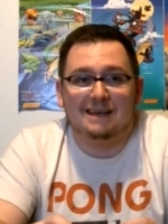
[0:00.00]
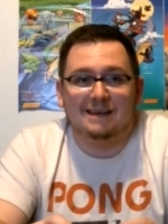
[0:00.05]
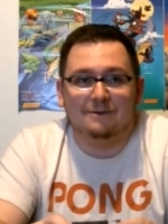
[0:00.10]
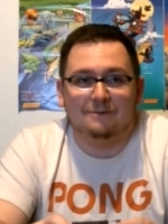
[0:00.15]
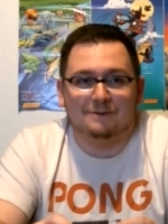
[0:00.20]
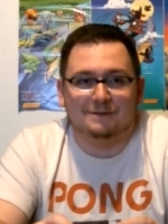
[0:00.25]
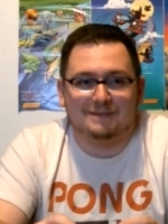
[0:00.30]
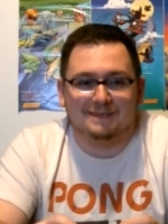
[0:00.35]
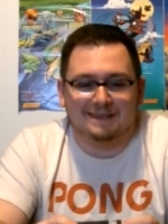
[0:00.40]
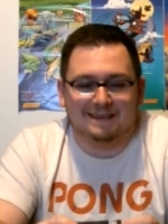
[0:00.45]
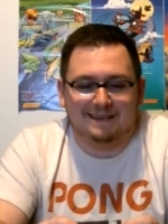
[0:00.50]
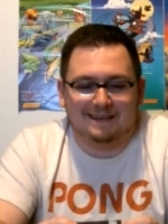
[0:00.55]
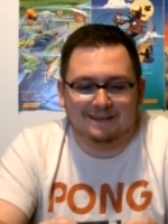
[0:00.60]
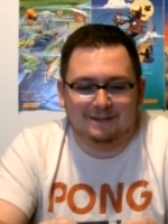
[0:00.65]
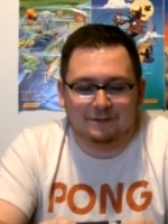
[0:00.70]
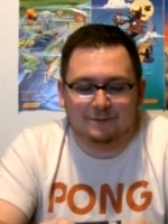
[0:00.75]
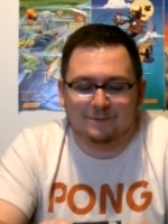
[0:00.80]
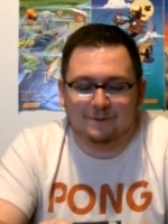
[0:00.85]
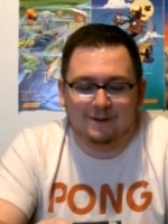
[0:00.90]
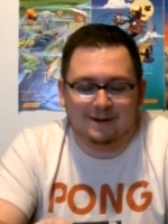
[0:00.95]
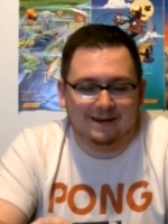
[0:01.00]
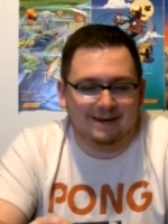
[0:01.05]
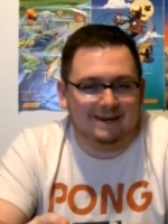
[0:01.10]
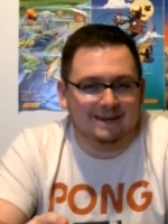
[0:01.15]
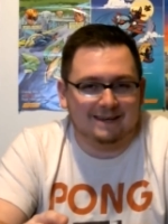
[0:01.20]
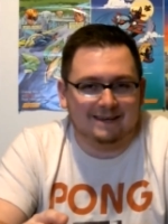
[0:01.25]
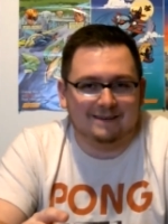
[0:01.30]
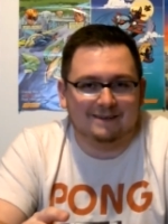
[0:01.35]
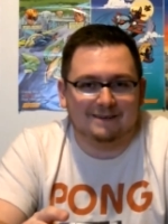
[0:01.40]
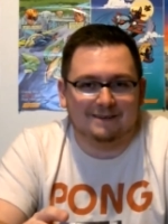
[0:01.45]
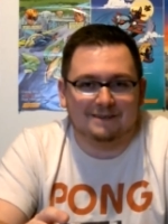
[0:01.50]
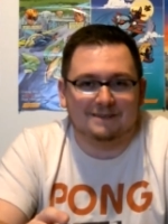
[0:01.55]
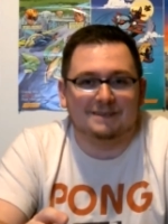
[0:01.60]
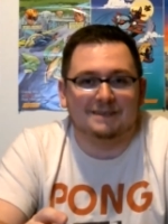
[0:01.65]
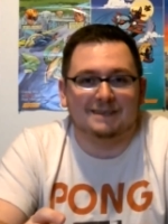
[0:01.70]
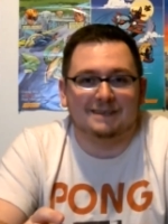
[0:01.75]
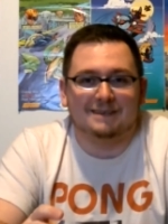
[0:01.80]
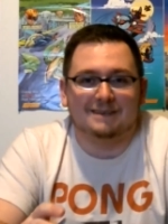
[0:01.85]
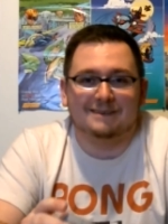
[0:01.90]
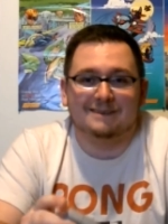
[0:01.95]
it was uh, it was pretty neat to
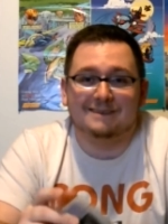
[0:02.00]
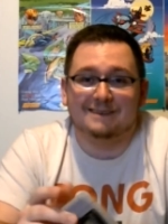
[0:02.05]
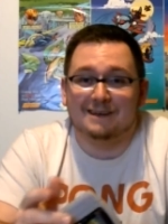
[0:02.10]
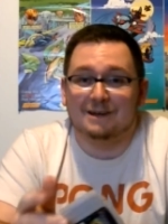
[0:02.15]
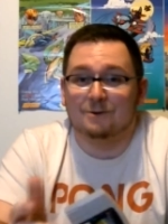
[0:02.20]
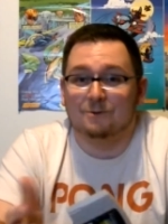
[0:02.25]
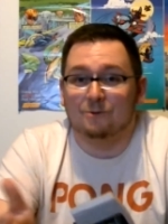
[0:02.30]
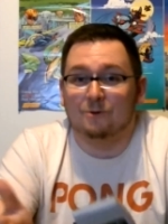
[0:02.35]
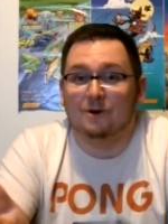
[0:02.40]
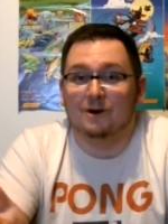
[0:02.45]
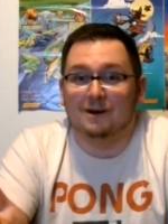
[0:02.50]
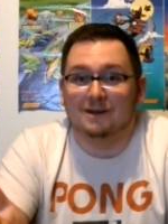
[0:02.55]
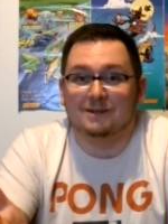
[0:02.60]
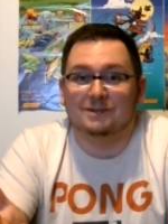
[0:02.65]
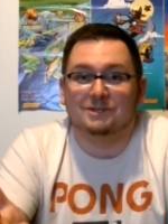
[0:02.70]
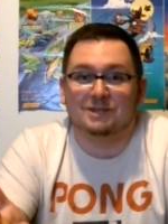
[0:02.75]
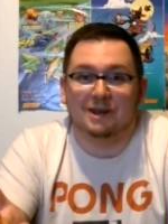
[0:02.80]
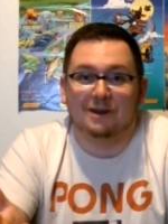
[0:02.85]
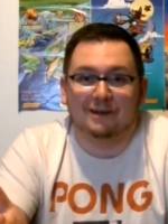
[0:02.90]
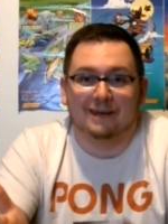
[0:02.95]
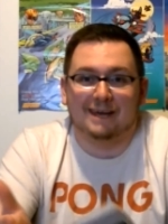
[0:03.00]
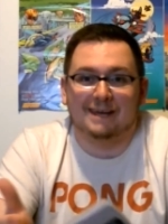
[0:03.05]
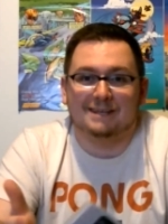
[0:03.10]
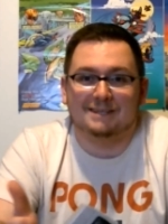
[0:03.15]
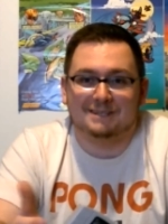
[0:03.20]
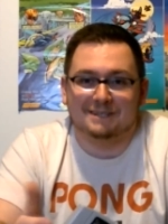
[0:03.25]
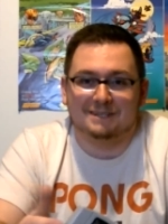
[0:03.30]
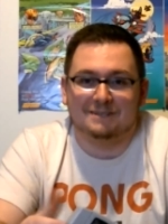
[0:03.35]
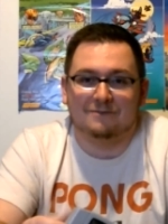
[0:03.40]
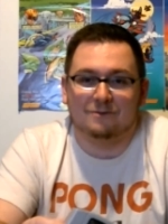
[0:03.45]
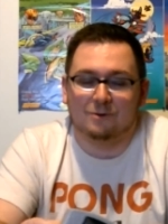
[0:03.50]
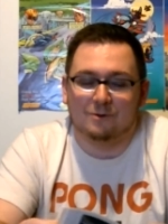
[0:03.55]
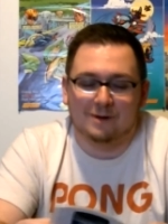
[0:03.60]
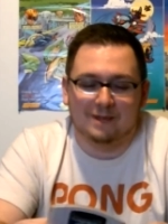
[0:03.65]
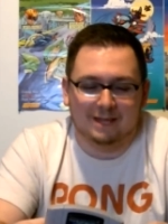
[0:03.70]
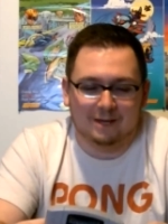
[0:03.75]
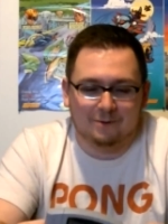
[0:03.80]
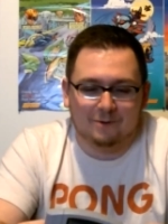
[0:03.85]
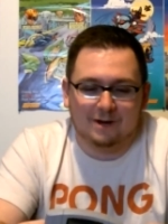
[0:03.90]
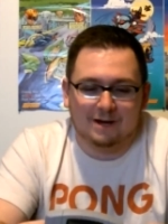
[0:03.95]
see you know what Shadowgate 64
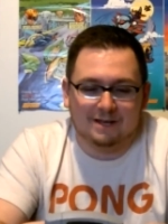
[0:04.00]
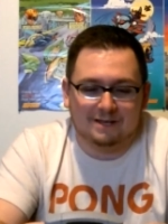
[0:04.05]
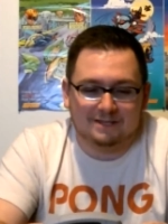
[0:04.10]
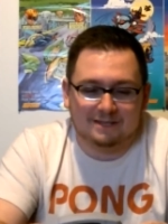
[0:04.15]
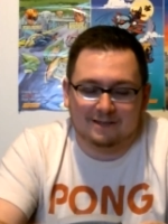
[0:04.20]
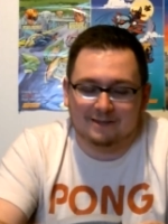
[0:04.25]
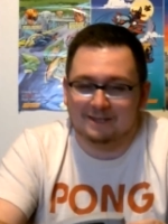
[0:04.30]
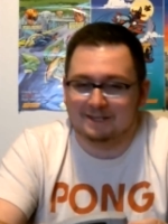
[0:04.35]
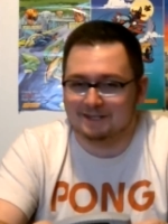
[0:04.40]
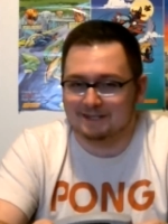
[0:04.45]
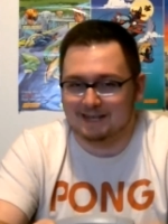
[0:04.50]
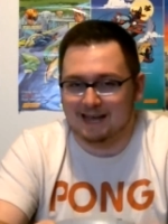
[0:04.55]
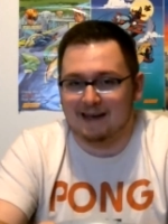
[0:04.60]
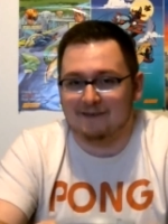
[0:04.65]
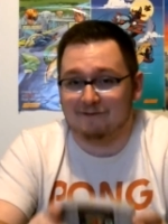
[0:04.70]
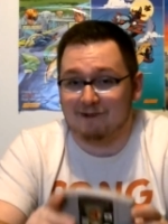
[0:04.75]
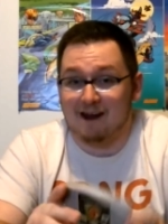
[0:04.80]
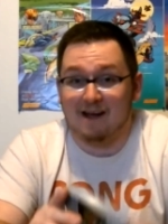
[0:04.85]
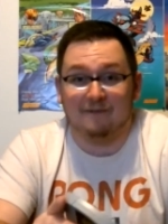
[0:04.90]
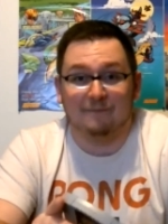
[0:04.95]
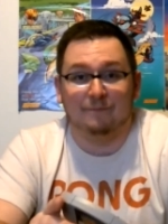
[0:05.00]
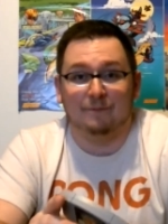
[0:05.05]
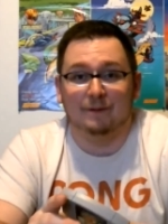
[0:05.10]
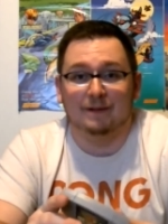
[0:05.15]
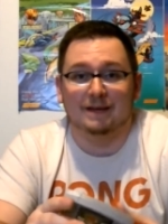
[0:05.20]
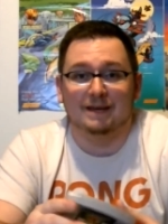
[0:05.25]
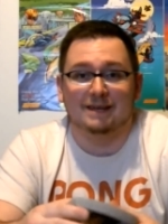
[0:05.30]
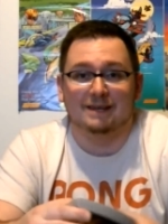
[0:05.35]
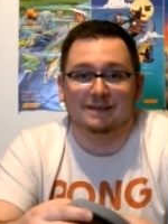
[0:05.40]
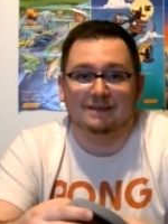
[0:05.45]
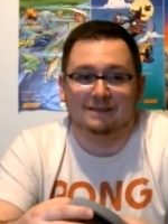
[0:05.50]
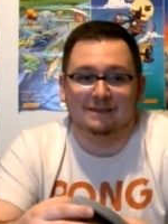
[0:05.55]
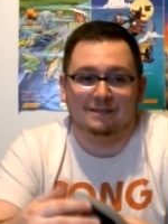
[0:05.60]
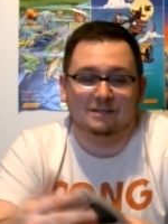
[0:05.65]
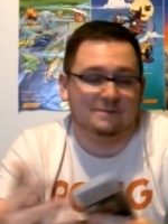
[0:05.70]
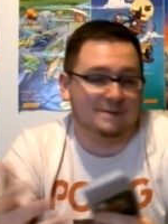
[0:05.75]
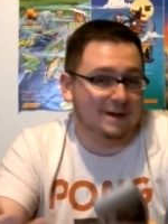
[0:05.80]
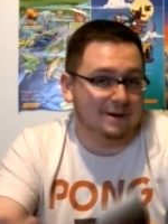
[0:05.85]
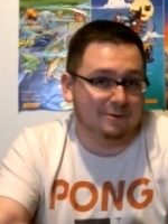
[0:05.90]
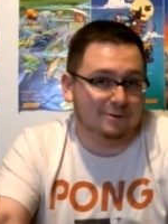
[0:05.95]
really was. You know, this is after I've played
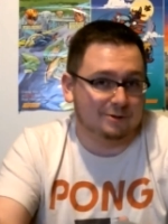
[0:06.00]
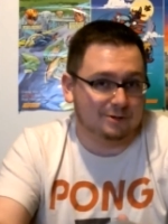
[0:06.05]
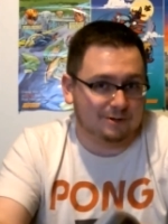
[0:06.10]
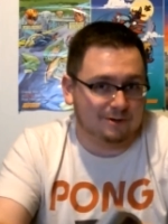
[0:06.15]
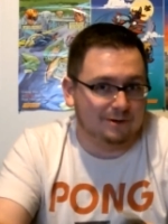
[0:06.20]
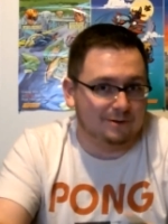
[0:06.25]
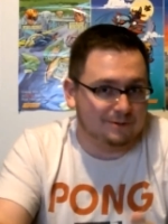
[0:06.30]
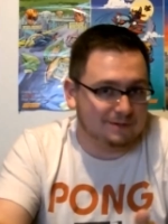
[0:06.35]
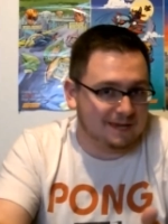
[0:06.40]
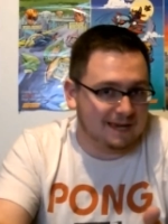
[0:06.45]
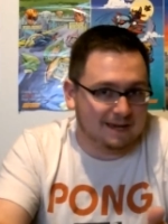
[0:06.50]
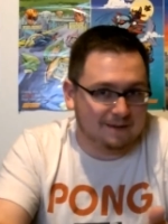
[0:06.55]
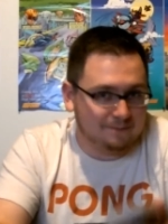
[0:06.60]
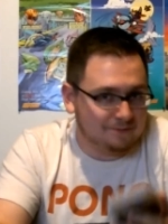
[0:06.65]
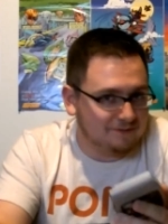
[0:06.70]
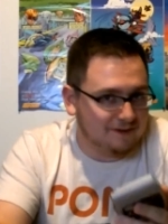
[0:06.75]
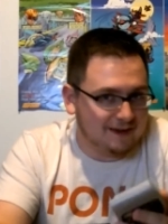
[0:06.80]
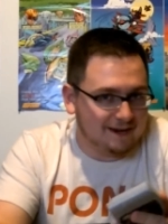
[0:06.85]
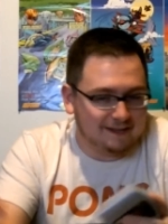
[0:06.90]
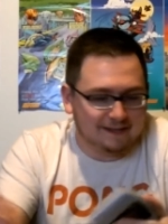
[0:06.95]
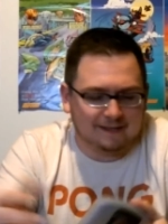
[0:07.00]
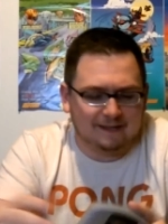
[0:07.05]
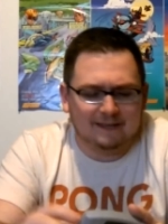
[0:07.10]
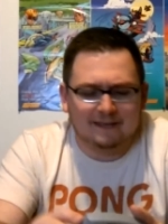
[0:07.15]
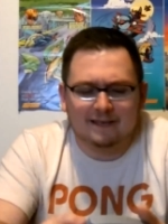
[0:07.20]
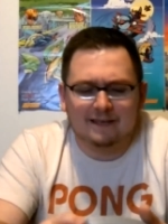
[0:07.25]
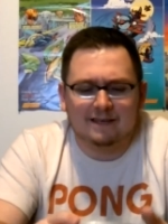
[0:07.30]
some Elder Scrolls games finally.